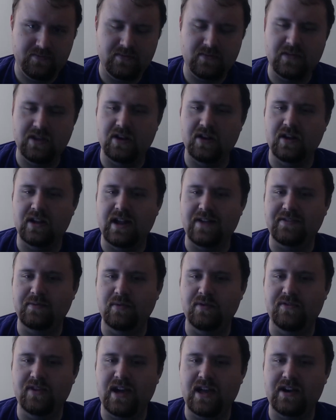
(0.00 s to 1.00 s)
You don't have to
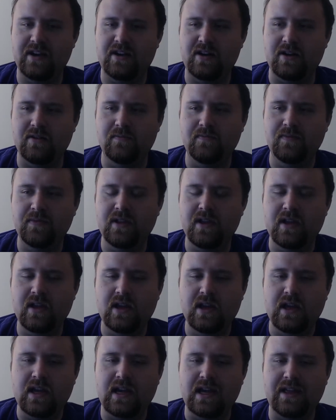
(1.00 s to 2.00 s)
move your hand at all.
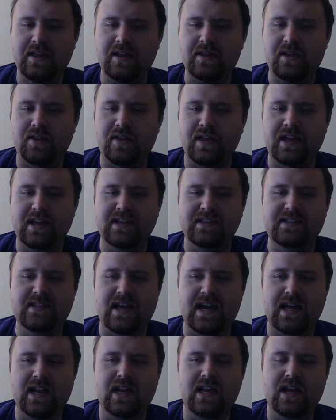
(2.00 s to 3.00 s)
And the other thing is
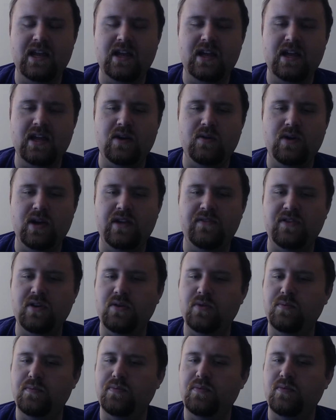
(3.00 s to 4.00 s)
that if
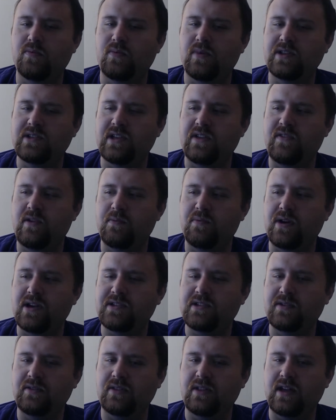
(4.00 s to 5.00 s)
you
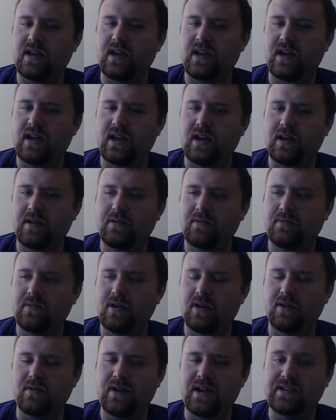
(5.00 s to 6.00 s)
press your
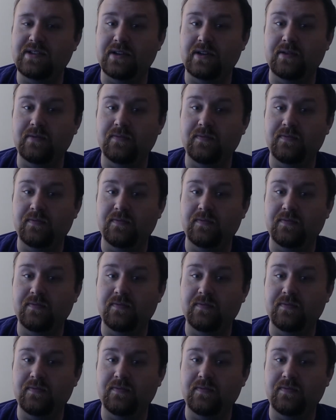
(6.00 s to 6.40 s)
eraser